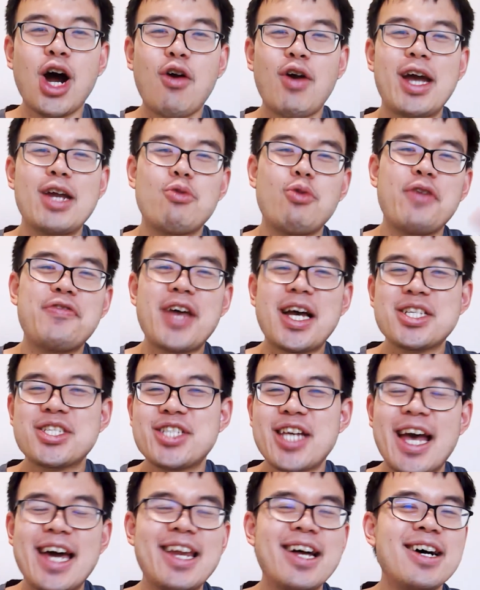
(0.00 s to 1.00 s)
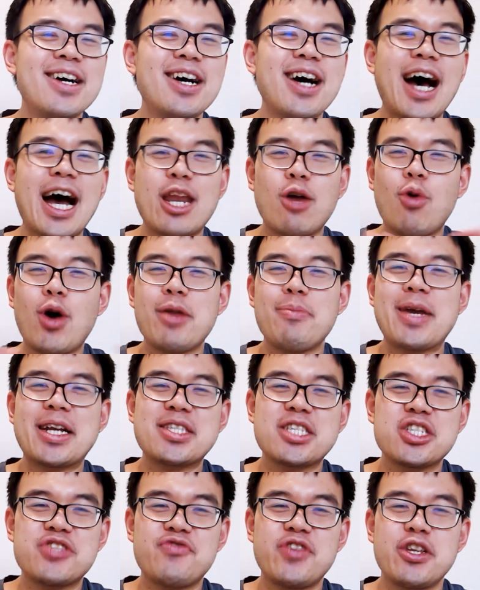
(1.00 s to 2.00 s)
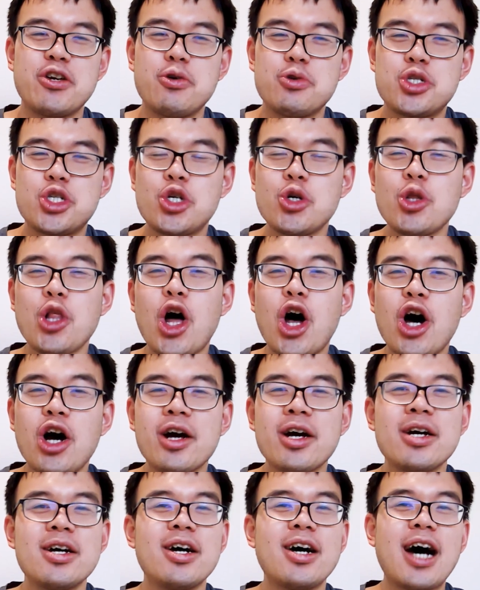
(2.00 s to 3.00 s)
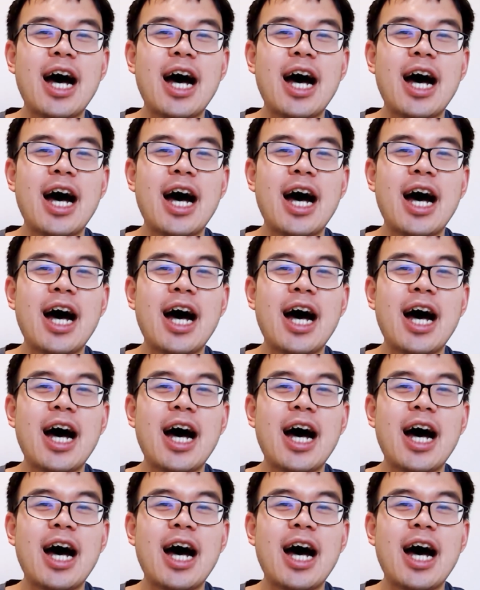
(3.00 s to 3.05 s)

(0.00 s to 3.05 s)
All right, with that said, I don't want to make this video too long.